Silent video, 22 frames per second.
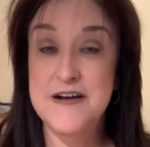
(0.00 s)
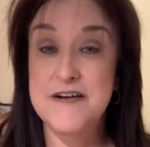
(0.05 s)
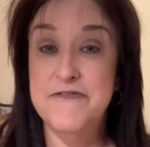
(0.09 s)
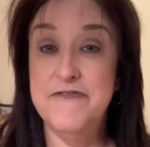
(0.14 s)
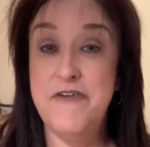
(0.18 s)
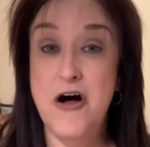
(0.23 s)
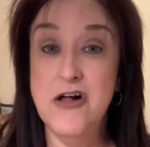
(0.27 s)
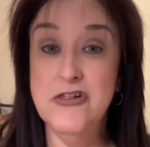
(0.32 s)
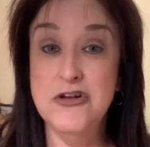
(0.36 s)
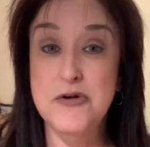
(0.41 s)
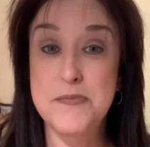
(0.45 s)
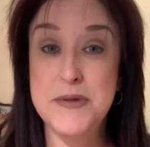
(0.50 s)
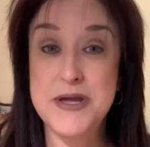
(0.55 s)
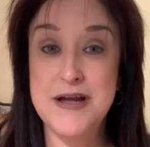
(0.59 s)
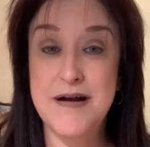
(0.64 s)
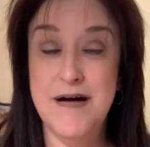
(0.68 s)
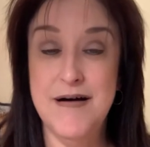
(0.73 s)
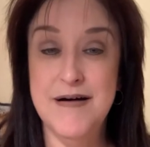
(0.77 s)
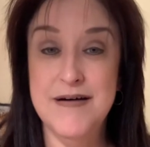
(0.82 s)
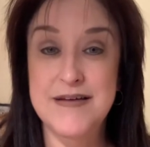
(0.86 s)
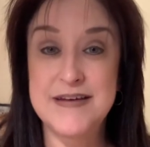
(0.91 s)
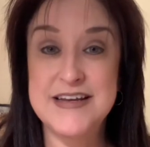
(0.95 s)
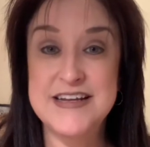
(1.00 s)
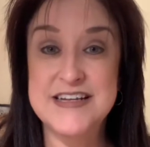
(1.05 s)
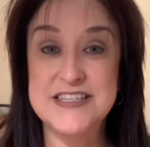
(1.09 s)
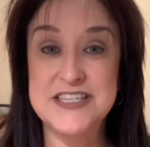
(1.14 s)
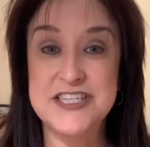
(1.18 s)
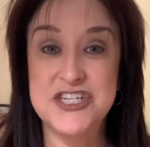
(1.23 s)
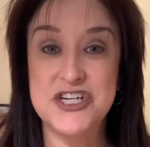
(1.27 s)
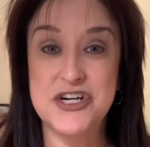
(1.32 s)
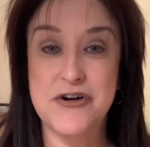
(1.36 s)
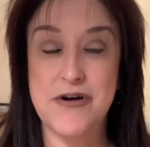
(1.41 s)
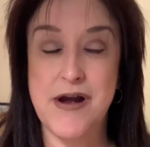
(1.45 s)
Follow me on
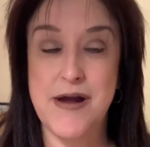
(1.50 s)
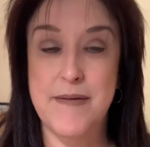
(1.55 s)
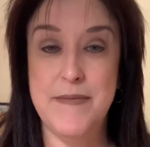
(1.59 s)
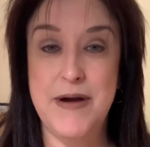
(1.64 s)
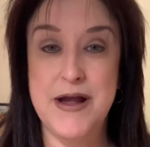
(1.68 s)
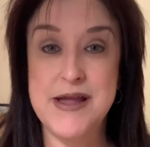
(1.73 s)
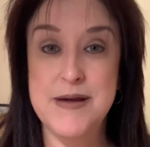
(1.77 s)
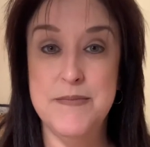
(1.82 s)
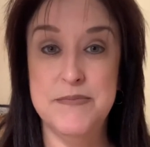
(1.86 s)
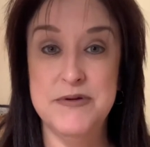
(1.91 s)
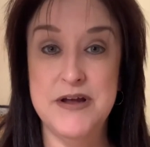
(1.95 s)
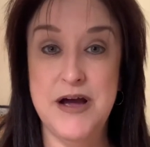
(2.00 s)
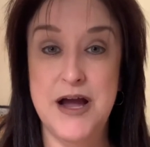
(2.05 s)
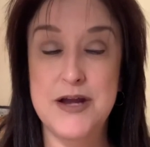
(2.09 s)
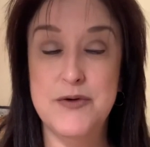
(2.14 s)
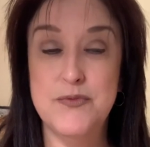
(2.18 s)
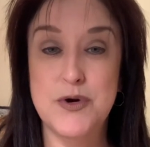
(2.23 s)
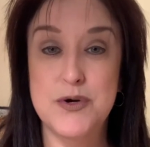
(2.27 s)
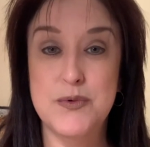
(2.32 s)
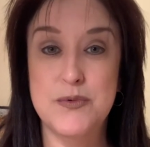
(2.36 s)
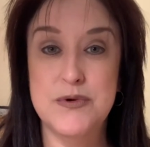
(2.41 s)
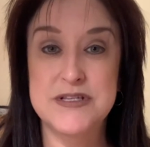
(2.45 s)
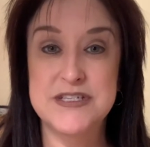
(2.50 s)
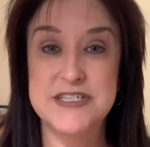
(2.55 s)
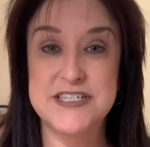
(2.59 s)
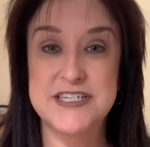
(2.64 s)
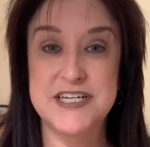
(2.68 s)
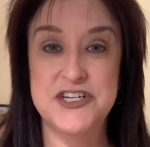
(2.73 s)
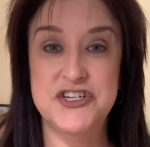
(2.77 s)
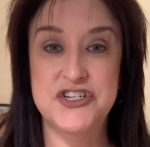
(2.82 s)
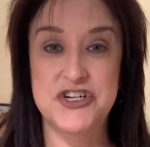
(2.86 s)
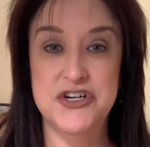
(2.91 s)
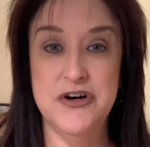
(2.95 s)
Instagram. I am 911
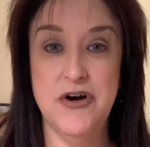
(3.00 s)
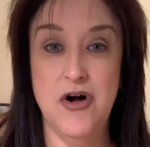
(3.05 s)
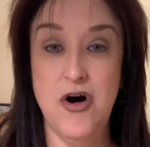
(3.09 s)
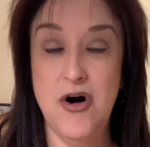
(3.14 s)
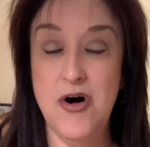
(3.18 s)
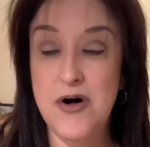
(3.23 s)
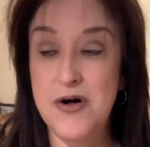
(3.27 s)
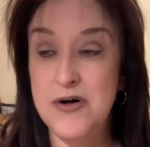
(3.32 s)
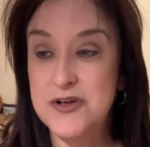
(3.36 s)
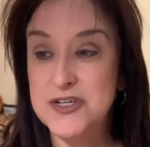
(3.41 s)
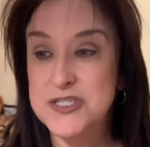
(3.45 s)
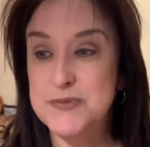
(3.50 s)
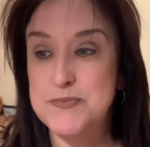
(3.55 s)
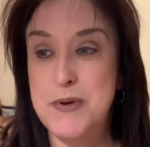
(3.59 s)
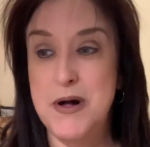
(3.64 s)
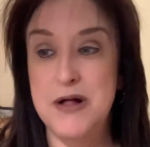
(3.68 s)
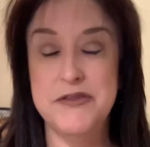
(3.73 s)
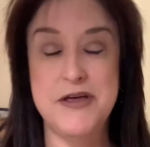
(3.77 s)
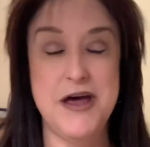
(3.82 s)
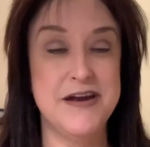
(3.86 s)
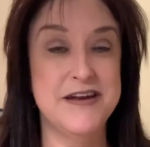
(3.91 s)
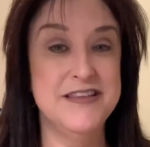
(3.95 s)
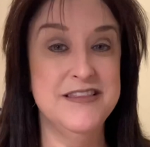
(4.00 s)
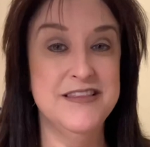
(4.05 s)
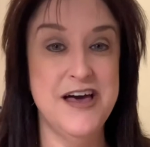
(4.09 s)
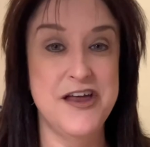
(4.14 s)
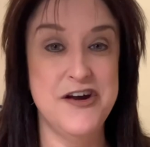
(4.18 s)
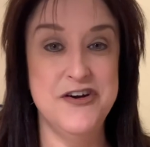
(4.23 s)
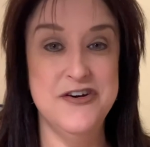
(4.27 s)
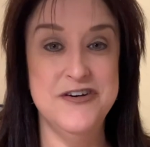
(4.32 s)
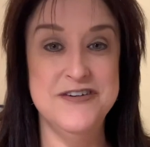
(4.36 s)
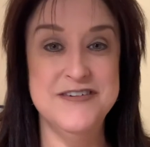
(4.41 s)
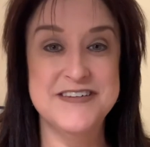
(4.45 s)
Stitcher, all spelled out in
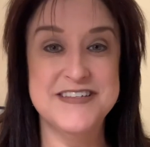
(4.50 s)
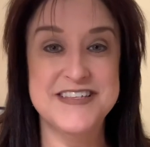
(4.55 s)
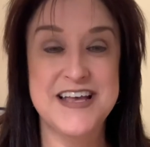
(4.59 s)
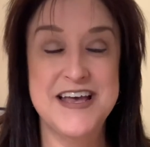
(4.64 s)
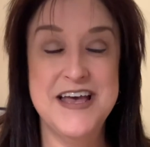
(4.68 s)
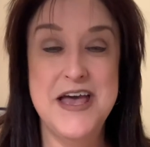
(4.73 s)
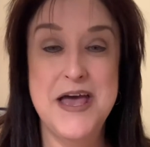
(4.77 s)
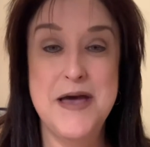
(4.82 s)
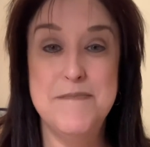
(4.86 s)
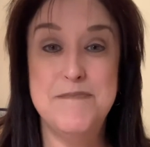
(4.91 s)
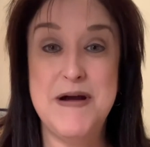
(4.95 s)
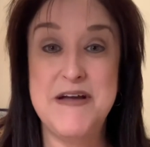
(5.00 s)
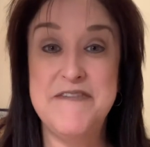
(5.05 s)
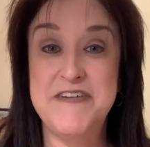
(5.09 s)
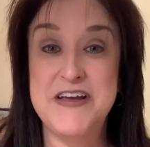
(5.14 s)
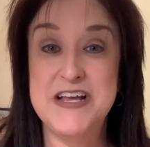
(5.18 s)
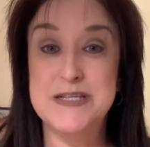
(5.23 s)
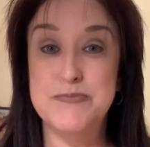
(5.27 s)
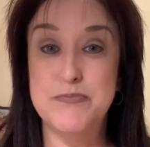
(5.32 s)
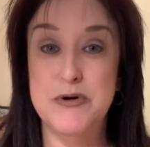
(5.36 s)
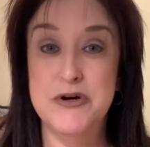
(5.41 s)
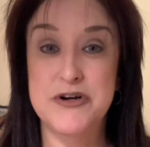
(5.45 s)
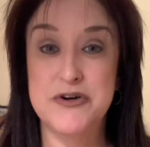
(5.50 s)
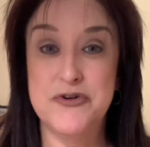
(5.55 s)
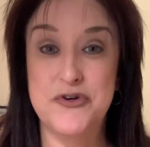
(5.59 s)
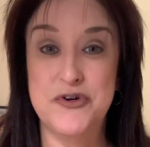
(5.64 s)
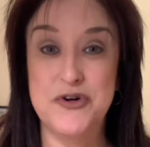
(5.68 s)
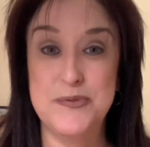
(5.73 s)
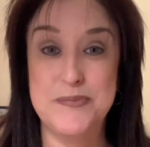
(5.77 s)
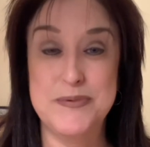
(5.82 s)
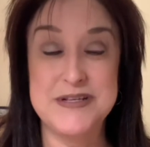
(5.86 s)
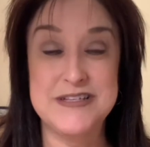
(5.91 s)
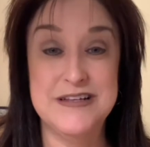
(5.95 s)
letters. My Facebook
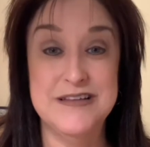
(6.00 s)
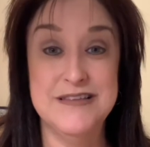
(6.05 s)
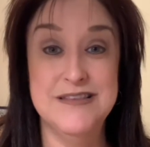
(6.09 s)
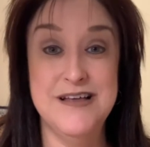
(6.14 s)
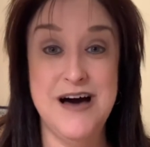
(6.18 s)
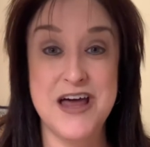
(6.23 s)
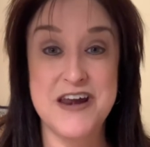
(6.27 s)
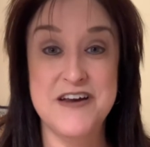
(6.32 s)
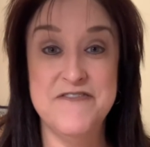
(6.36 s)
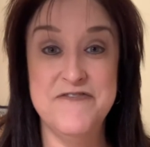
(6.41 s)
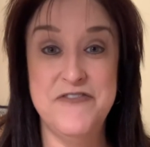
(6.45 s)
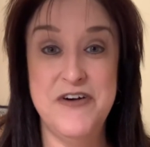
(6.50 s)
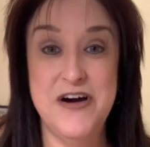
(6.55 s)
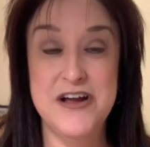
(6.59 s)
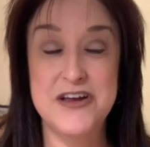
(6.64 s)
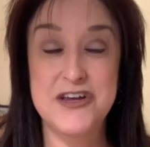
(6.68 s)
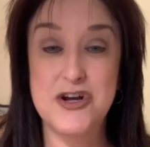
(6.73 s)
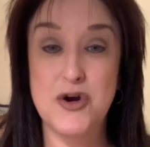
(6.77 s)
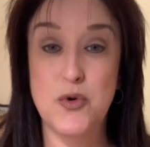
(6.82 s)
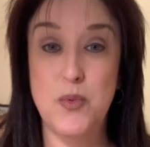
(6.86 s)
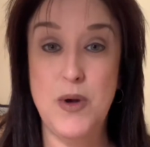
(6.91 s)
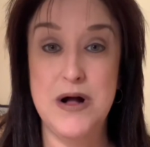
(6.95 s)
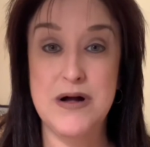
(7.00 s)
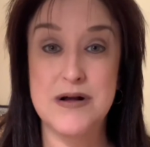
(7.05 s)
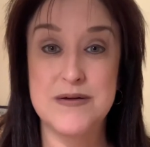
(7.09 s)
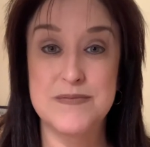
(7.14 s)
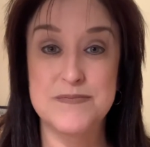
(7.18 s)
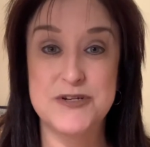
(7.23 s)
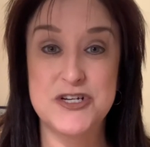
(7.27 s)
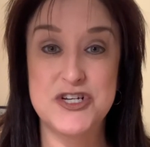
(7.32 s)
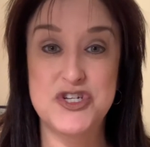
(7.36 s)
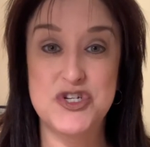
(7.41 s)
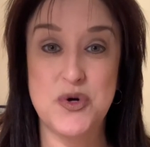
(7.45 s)
group is a lot of fun. You're welcome
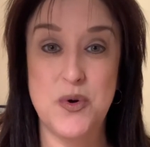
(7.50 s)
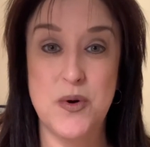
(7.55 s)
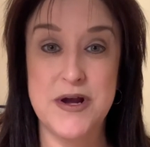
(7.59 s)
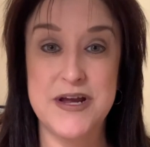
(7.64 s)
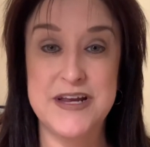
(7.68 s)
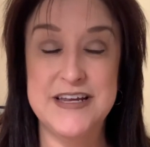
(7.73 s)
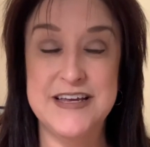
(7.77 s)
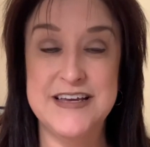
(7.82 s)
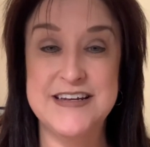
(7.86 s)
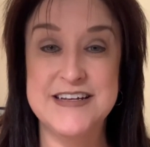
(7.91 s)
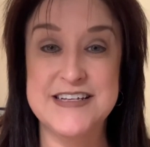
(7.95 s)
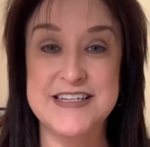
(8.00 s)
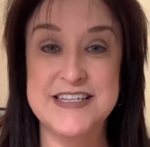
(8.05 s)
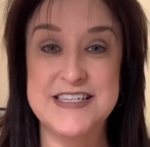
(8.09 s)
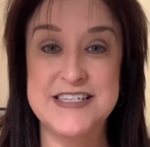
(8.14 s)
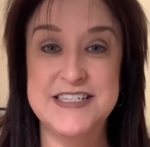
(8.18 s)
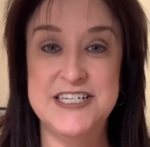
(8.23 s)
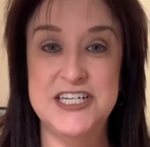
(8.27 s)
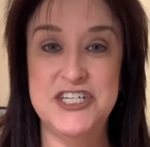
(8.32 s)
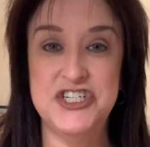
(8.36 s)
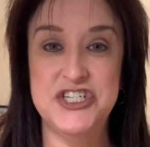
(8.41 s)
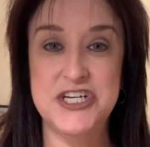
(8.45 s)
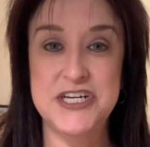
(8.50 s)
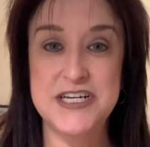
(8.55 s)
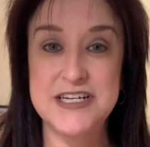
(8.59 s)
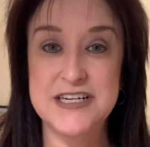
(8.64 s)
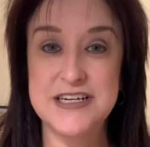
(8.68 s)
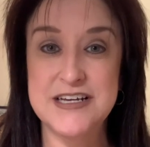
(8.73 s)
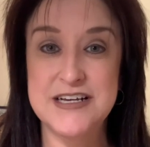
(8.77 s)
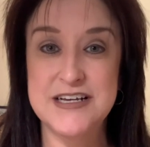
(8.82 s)
to join. It is Stitching